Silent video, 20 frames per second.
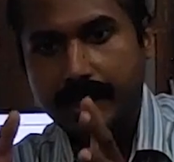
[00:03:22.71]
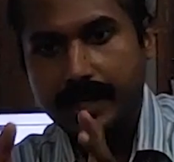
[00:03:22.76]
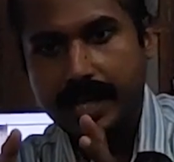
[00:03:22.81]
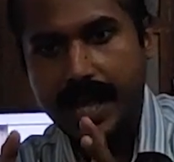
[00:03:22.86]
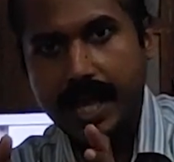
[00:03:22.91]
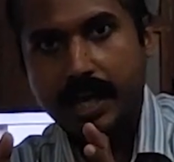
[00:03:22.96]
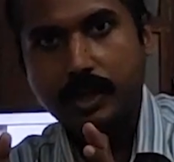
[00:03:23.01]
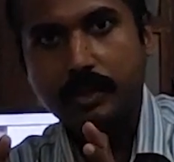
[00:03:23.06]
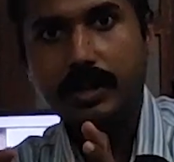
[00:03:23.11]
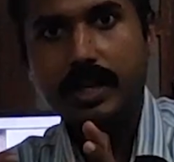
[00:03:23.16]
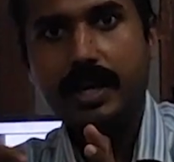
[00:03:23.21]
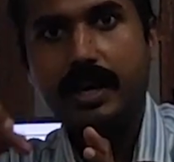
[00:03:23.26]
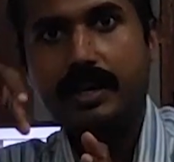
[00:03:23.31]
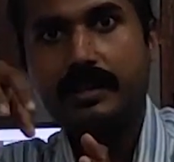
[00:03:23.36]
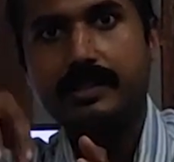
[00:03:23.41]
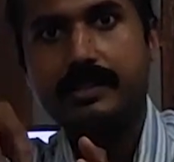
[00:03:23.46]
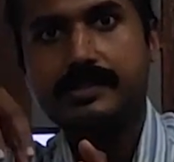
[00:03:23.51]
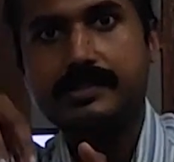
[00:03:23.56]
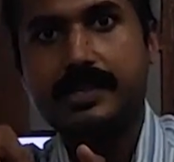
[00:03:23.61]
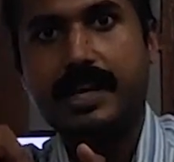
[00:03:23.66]
Lacunae
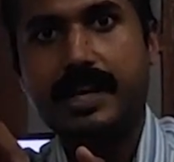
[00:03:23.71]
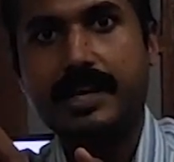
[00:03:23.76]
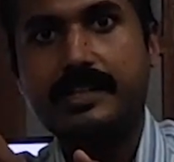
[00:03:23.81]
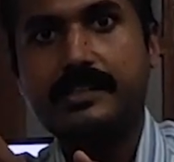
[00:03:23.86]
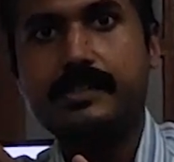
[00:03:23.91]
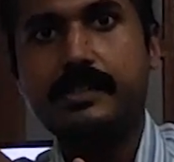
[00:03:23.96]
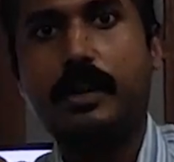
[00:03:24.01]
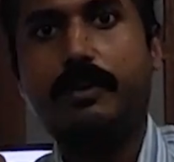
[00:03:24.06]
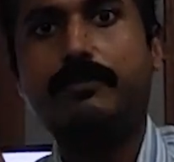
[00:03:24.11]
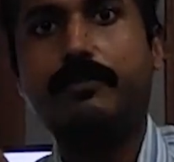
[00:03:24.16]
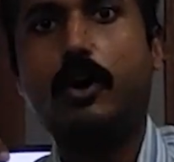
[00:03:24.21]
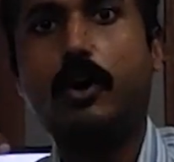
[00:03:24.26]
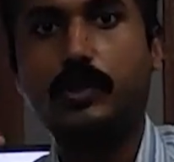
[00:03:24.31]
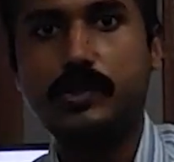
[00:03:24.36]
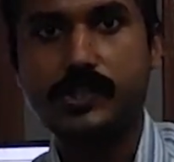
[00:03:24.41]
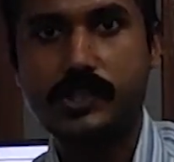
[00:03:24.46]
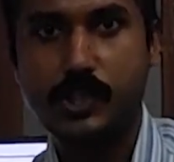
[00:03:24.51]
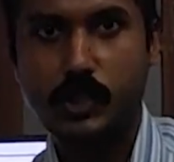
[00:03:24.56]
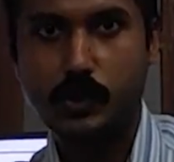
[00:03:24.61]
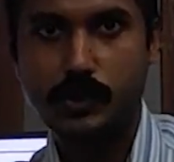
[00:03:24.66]
are the sites of
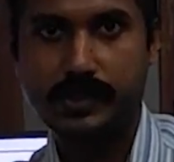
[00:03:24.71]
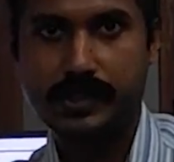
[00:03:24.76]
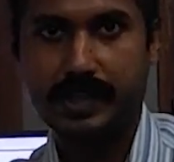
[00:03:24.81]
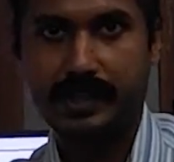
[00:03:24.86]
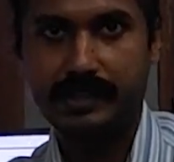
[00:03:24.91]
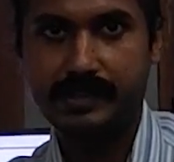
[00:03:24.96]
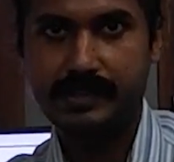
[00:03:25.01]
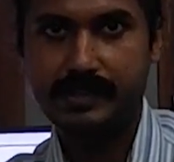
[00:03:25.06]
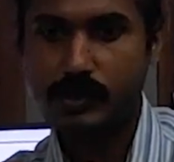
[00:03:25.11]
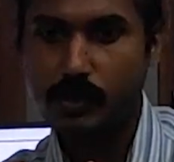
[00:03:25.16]
osteocytes.